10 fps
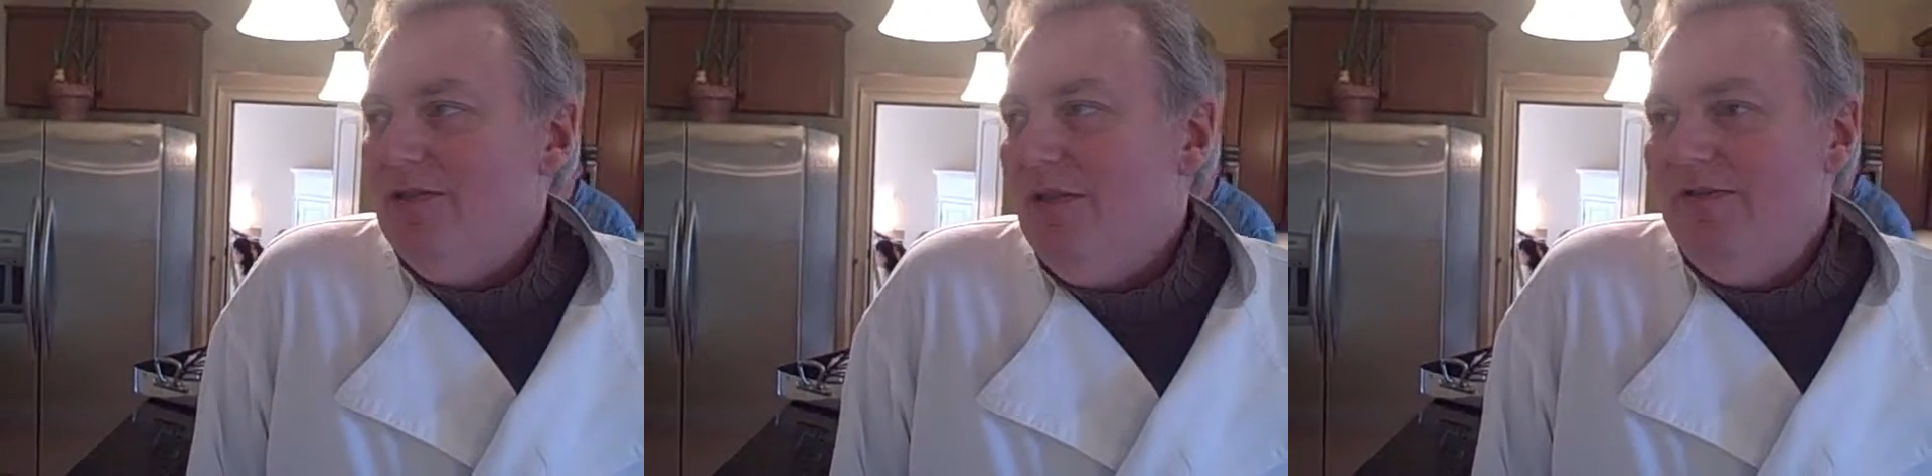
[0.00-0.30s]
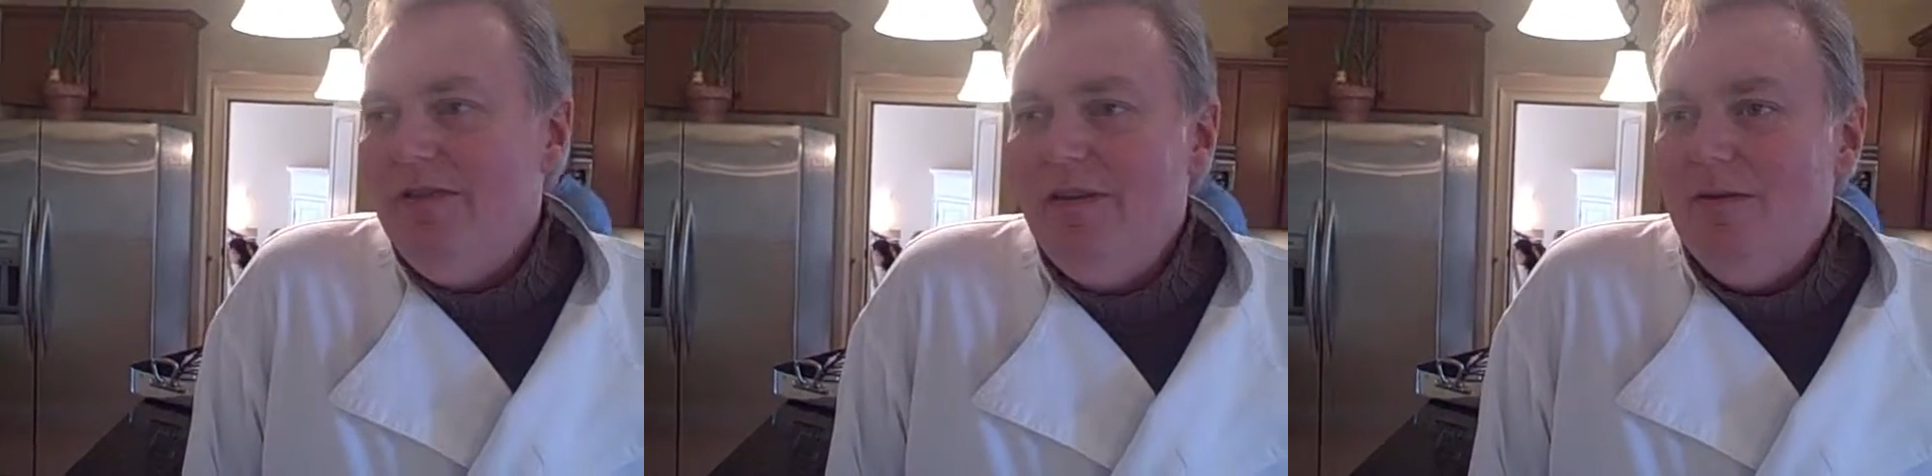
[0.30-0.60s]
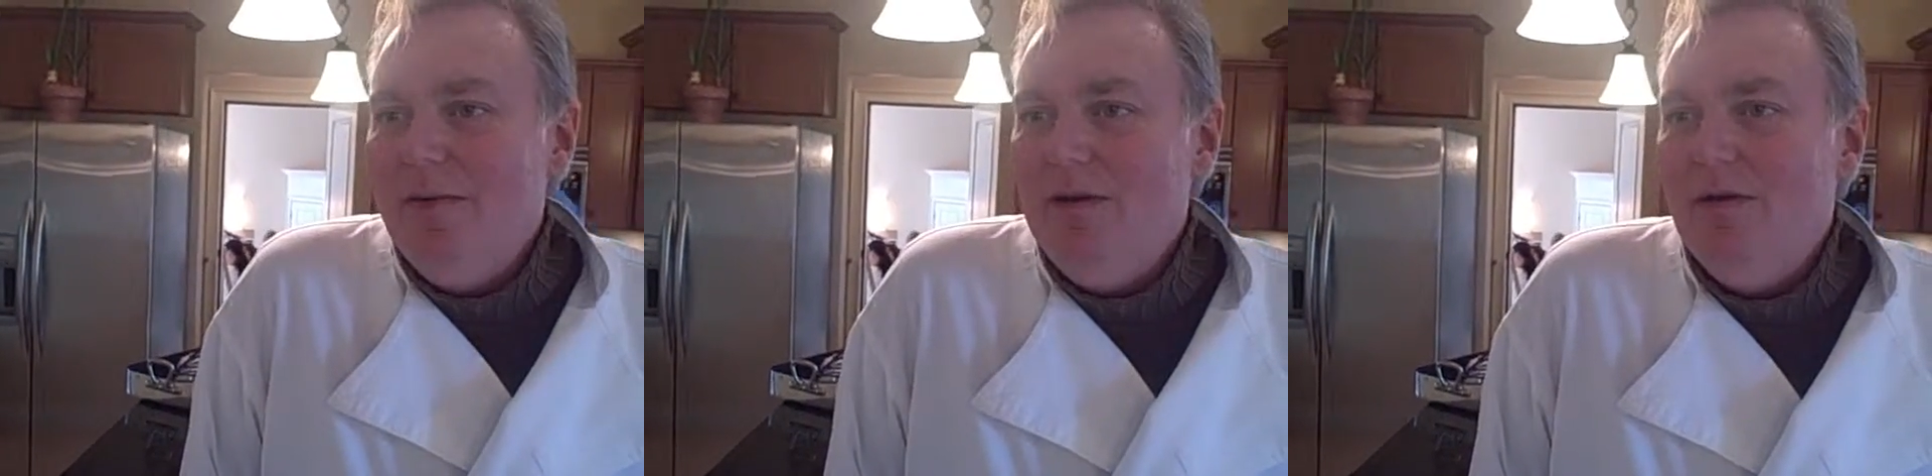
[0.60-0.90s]
to our villa
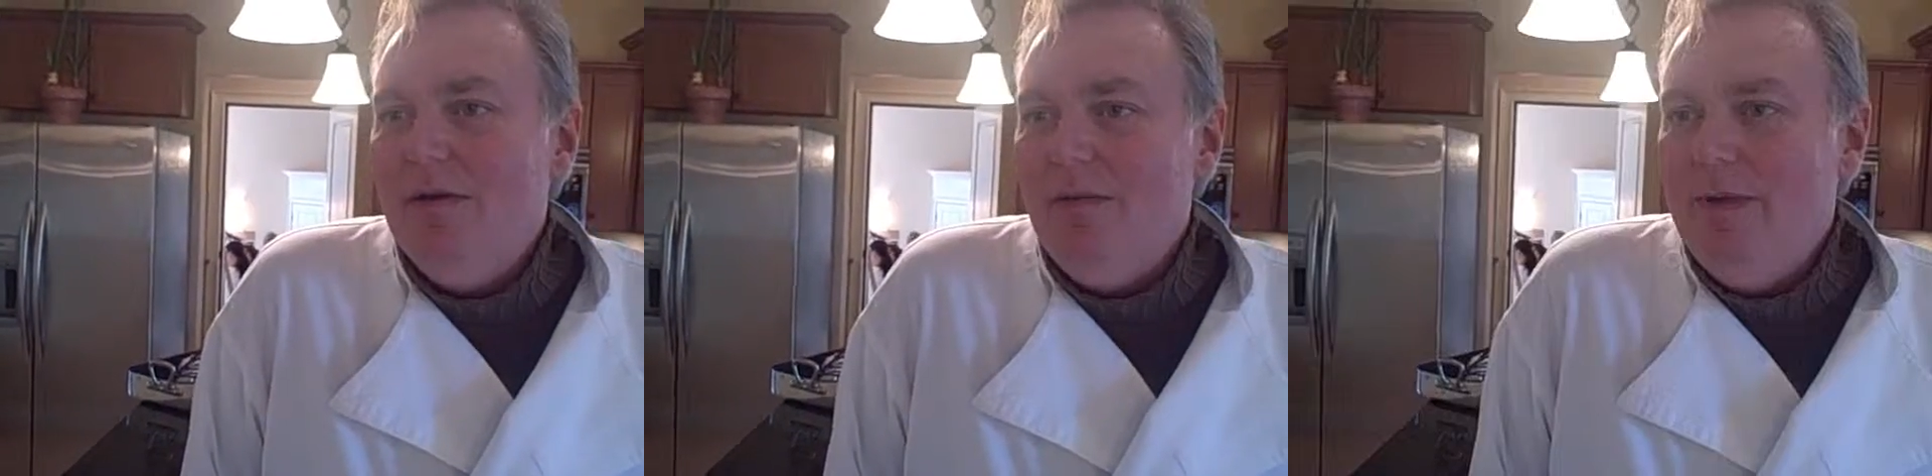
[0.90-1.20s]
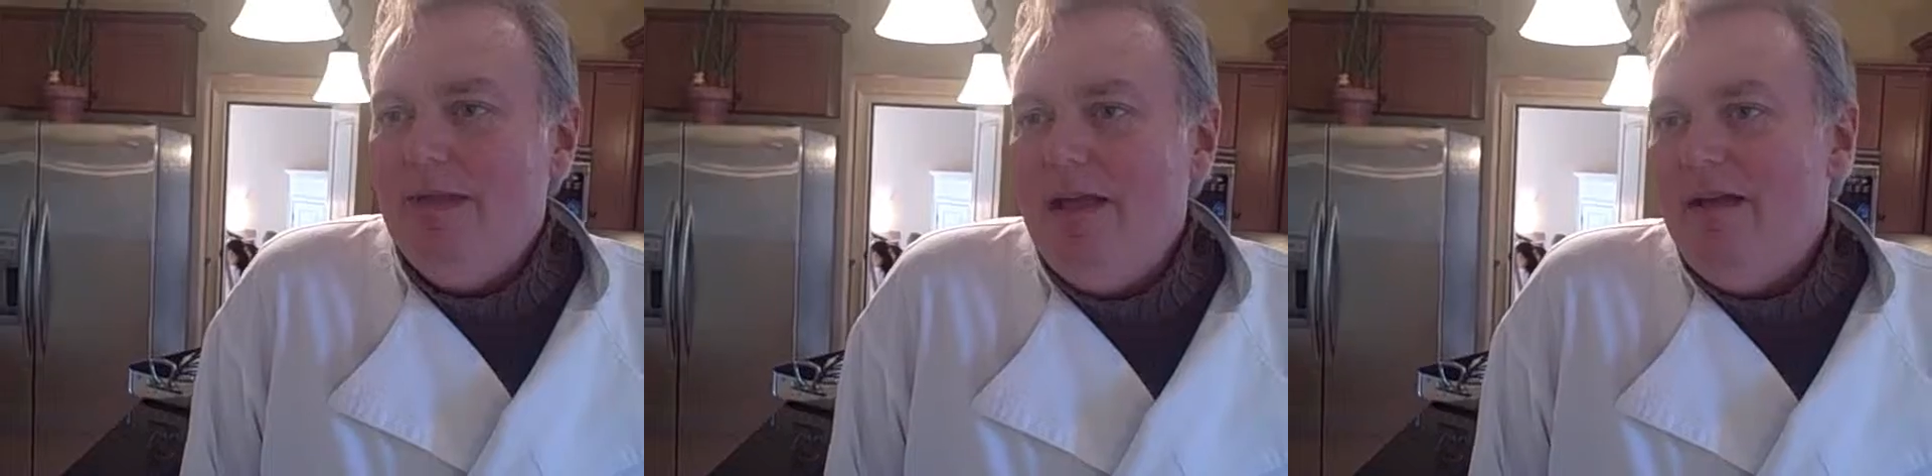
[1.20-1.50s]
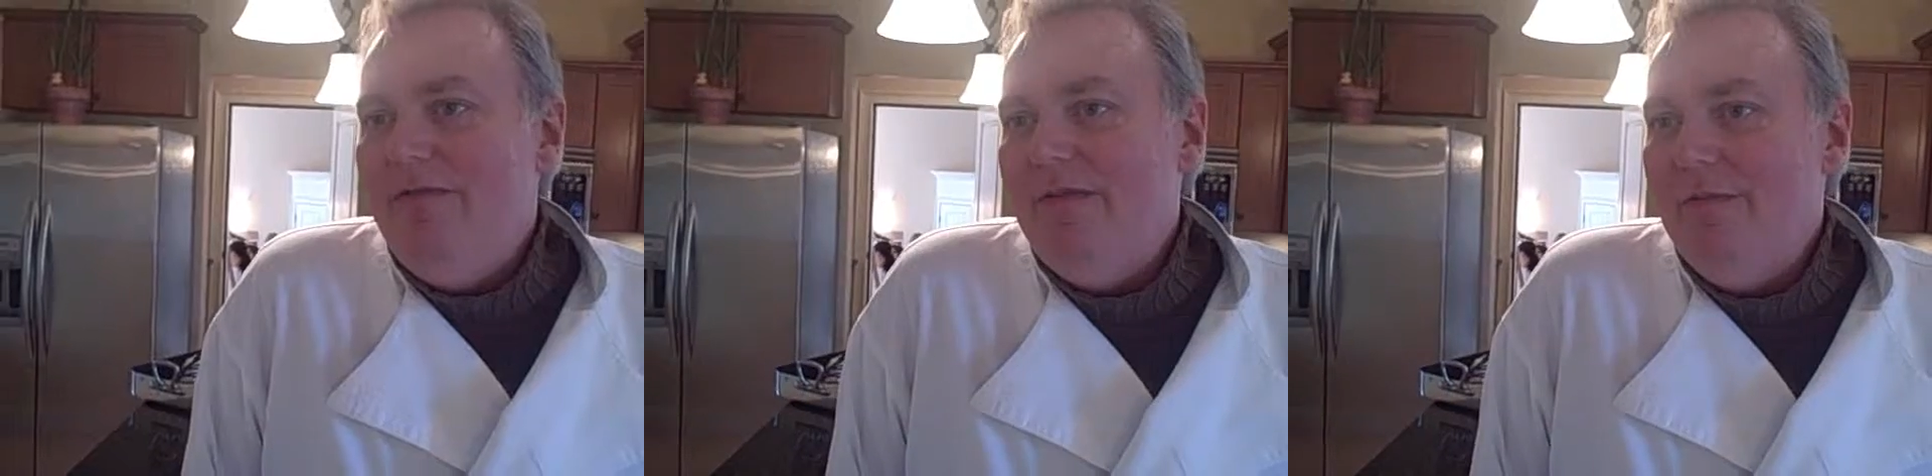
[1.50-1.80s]
and we cook and we laugh,